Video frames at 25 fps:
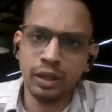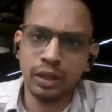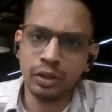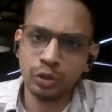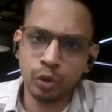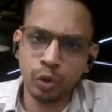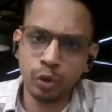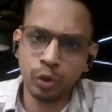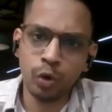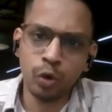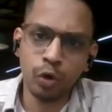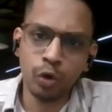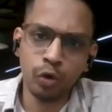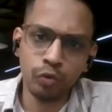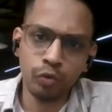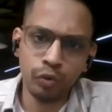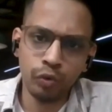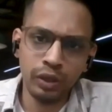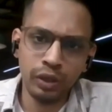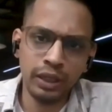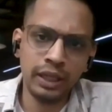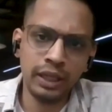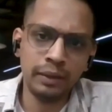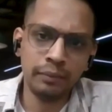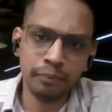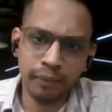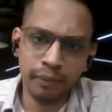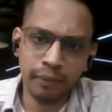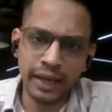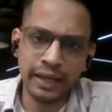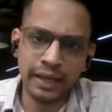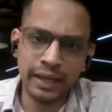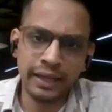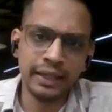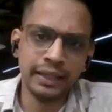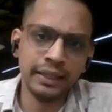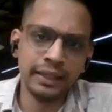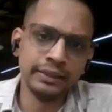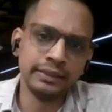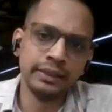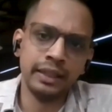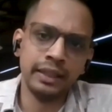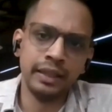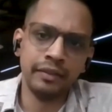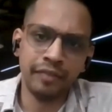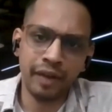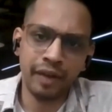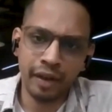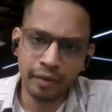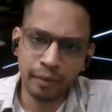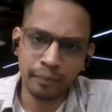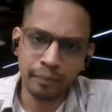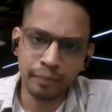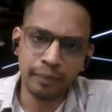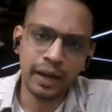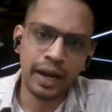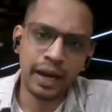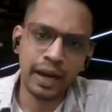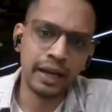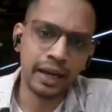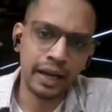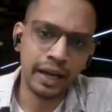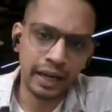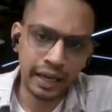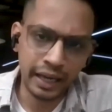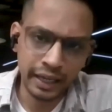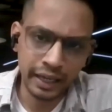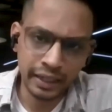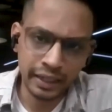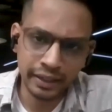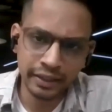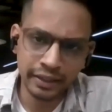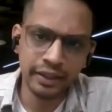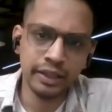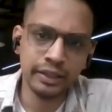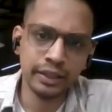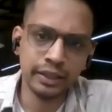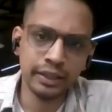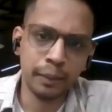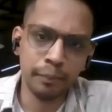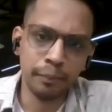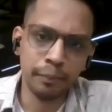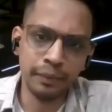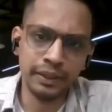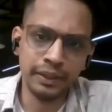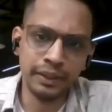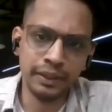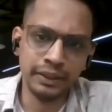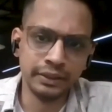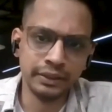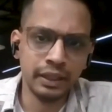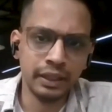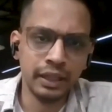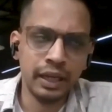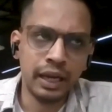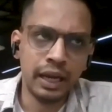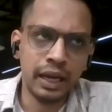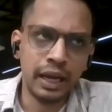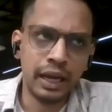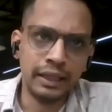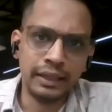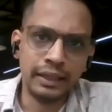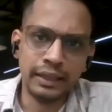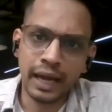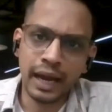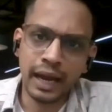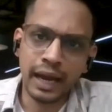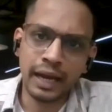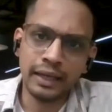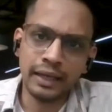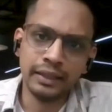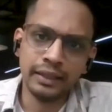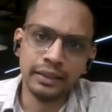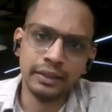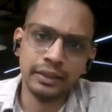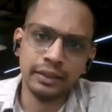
So hopefully in my case, if I have applied 800 companies, in that